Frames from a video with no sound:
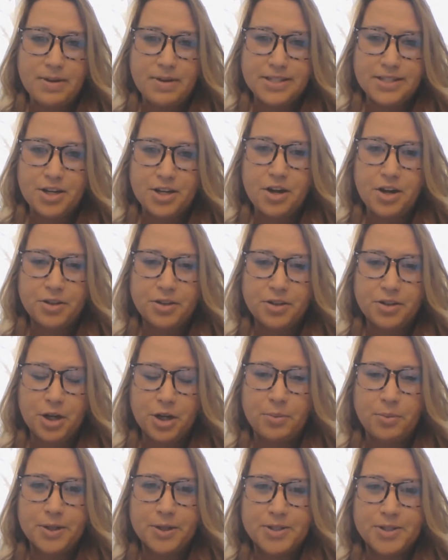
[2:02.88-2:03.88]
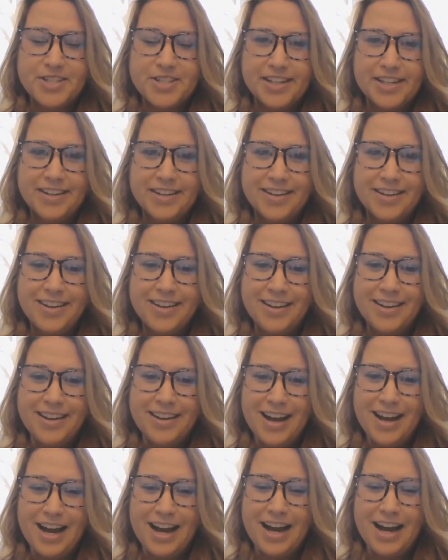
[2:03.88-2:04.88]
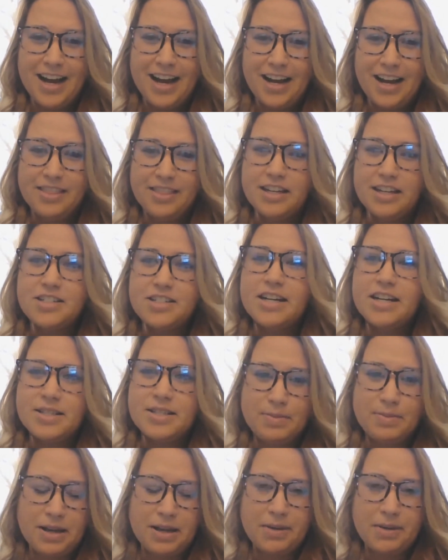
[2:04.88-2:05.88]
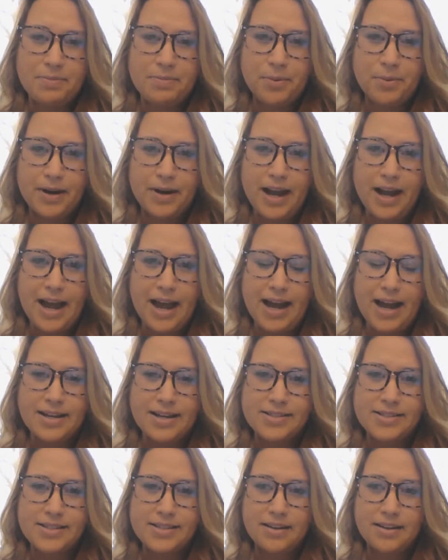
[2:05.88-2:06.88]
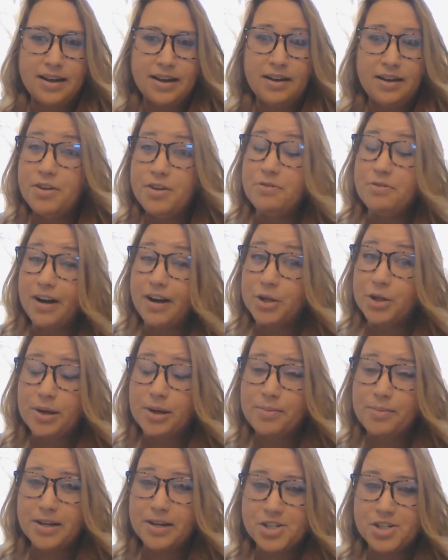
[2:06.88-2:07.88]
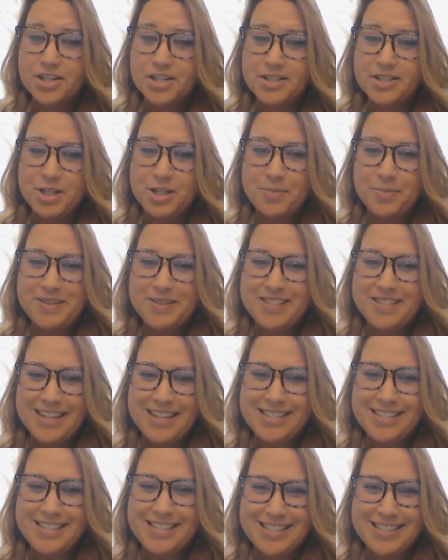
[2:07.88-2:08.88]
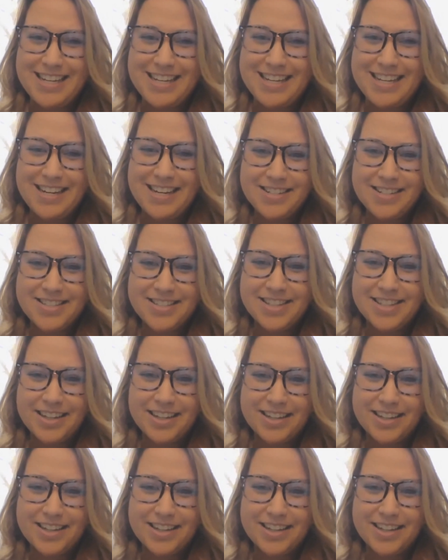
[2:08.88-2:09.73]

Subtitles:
as an overall person, that does make people want to ask a few follow-up questions almost instantaneously.